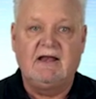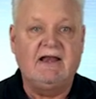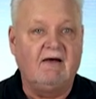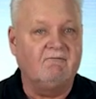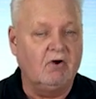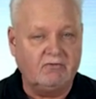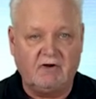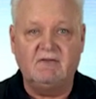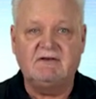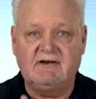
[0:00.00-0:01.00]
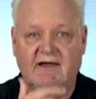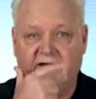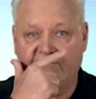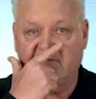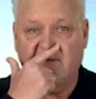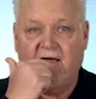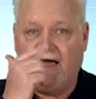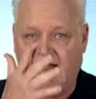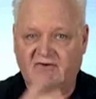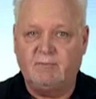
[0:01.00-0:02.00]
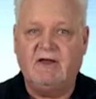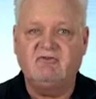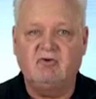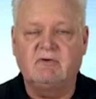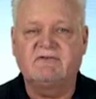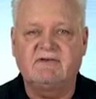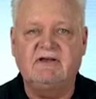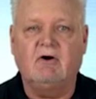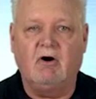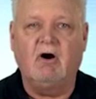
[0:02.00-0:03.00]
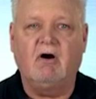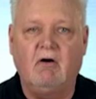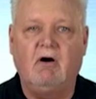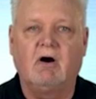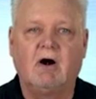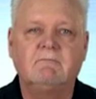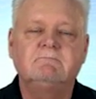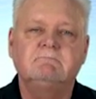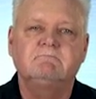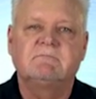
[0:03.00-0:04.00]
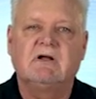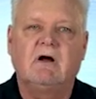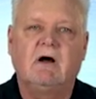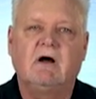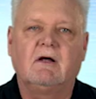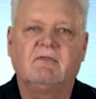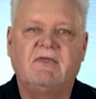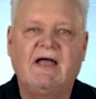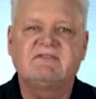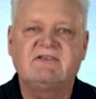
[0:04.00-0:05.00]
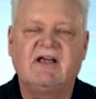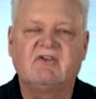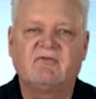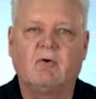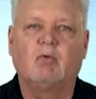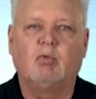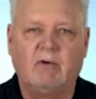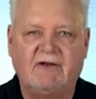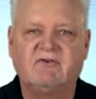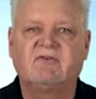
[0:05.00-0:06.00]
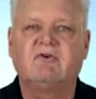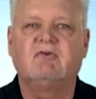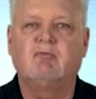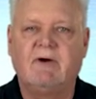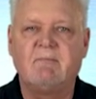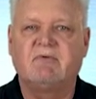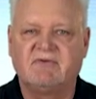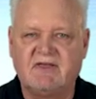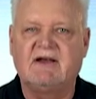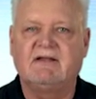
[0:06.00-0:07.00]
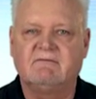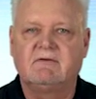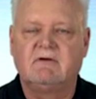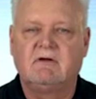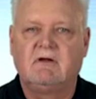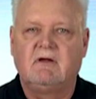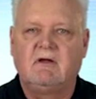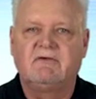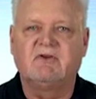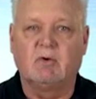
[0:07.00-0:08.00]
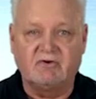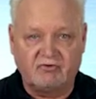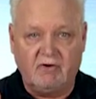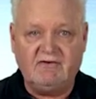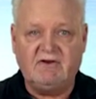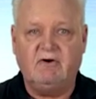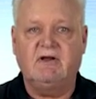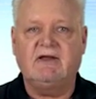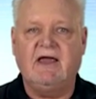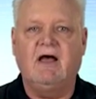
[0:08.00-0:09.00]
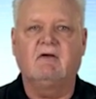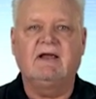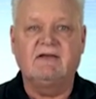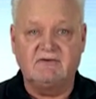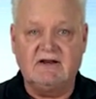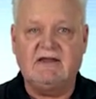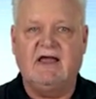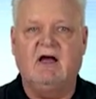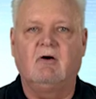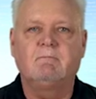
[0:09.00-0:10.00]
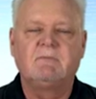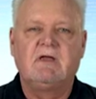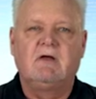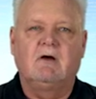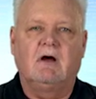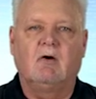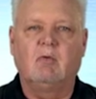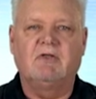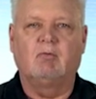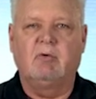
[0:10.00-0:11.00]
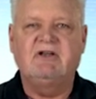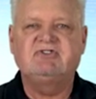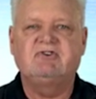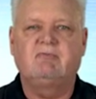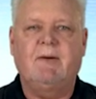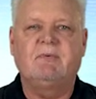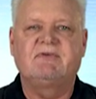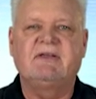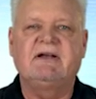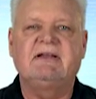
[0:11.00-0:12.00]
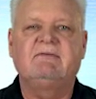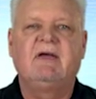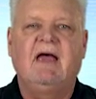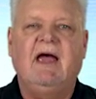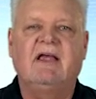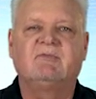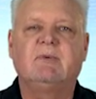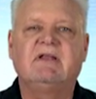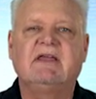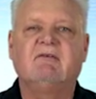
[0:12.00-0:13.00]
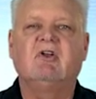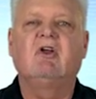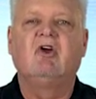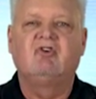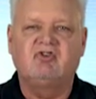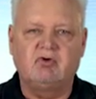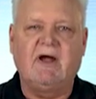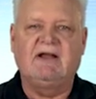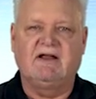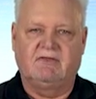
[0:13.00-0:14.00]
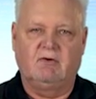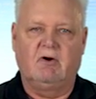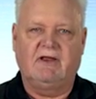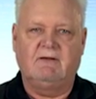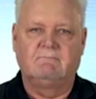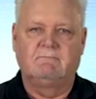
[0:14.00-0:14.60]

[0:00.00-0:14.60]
Now, folks, on the test, I expect you to see RR. That stands for registered representative. So a discretionary account is an account where the registered representative has been given trading authority.